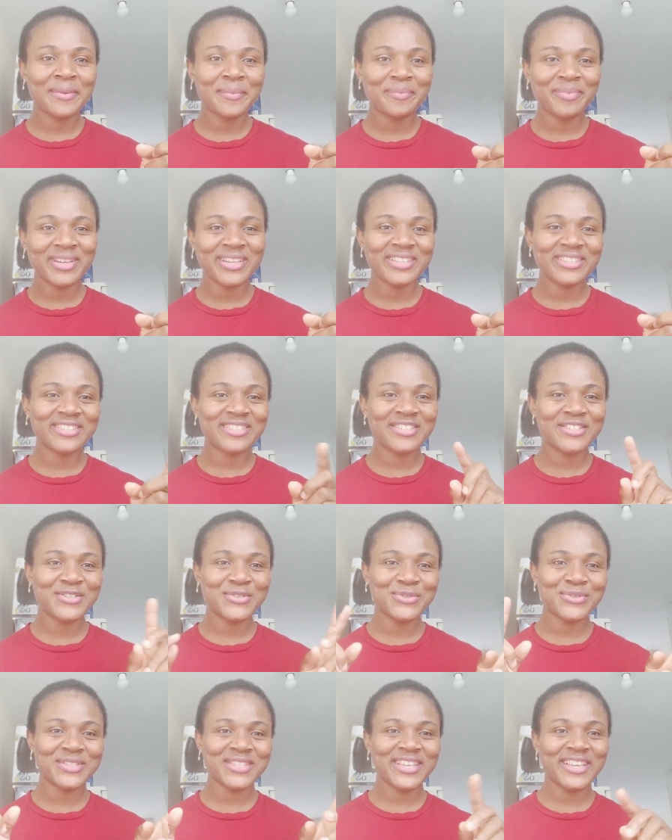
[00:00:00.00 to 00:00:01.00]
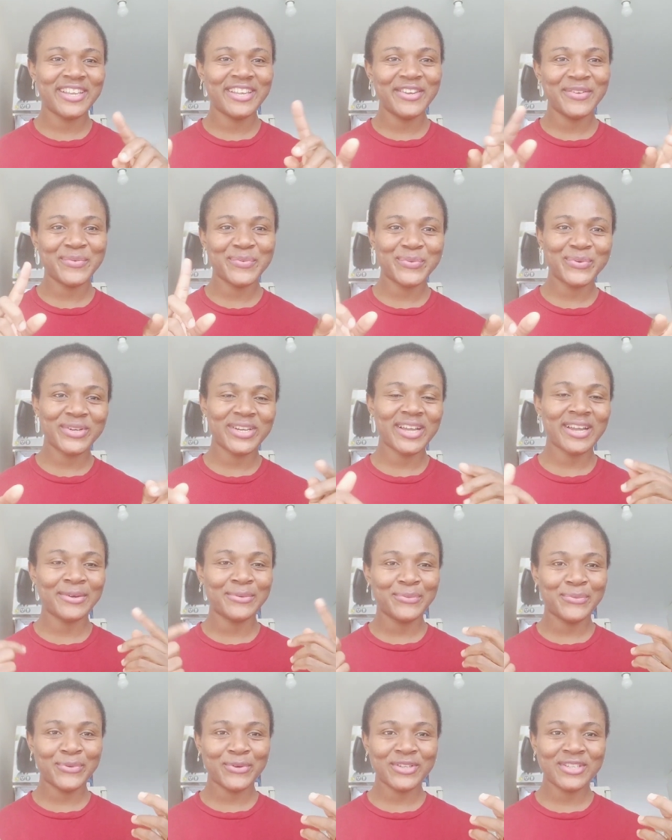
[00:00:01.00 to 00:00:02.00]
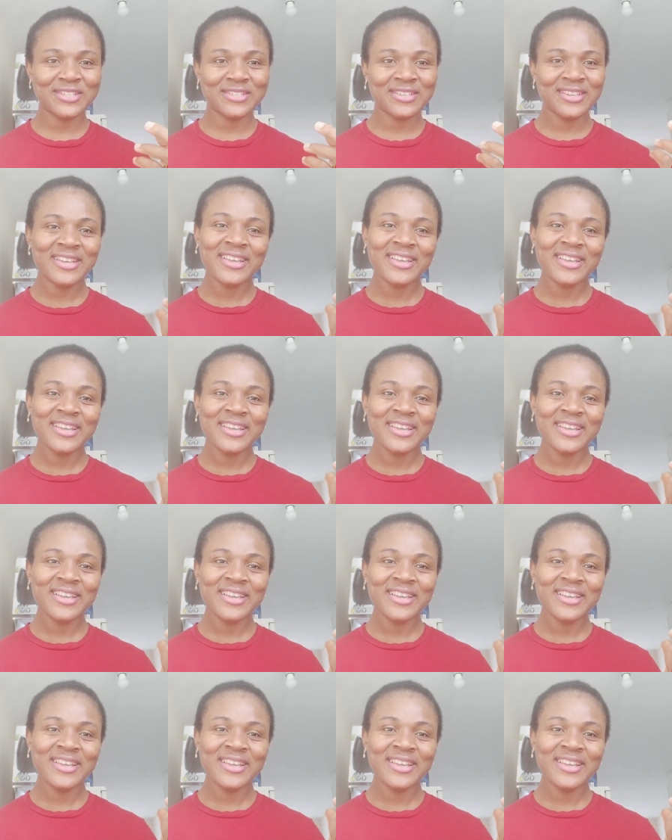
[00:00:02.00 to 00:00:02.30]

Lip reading: Please choose anyone and watch.